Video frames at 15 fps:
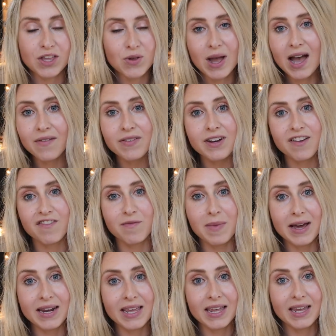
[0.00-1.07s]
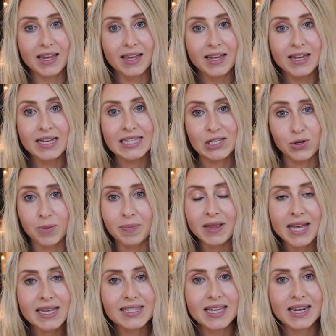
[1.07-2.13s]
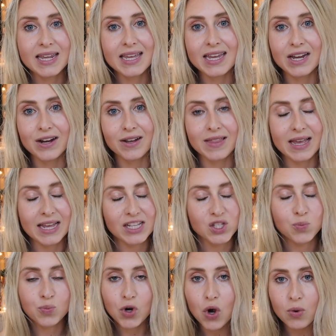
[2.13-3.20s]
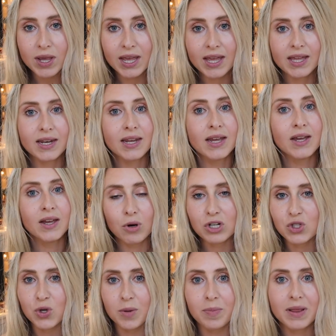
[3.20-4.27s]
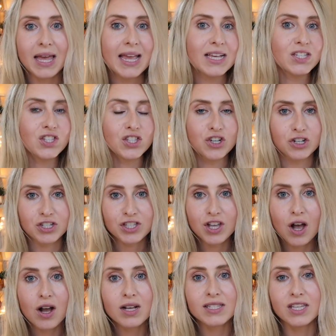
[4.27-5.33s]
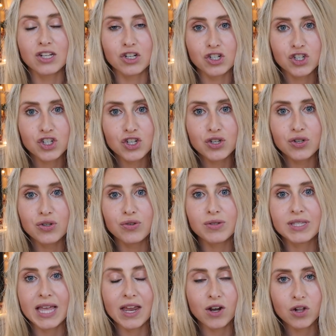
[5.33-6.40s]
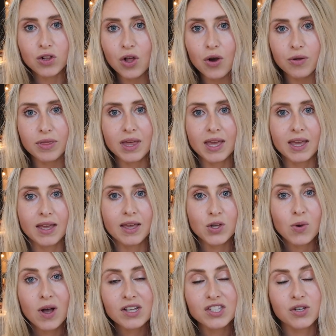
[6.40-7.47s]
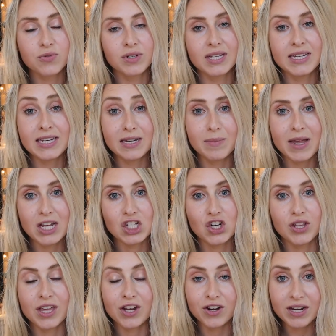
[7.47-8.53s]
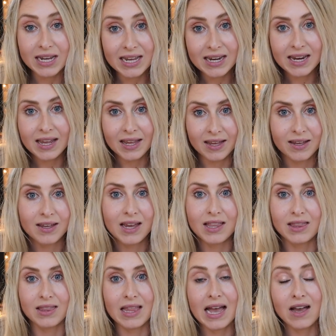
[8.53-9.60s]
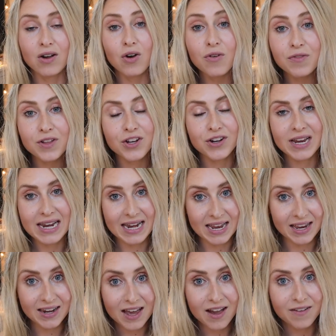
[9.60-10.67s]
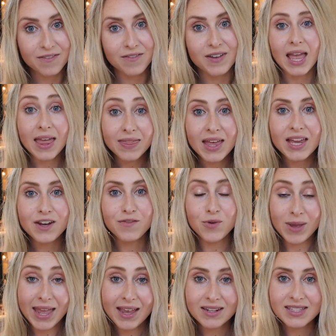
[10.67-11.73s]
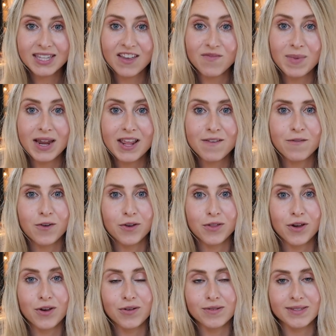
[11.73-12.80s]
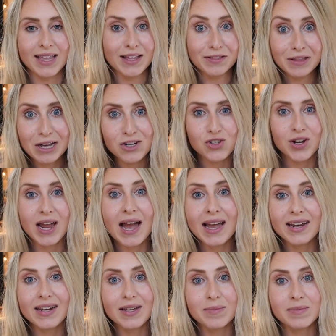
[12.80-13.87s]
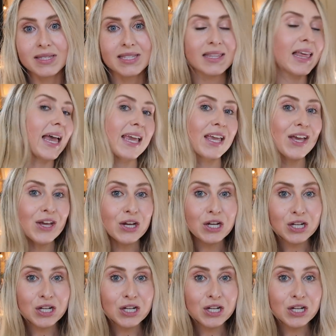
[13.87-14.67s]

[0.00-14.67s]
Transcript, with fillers: that you have enough money to replace any gear that gets broken or to replace your socks and your shoes and clothing. You also really need to make sure that you're eating and that hopefully you're eating enough. And then if you can save money for those like luxury items like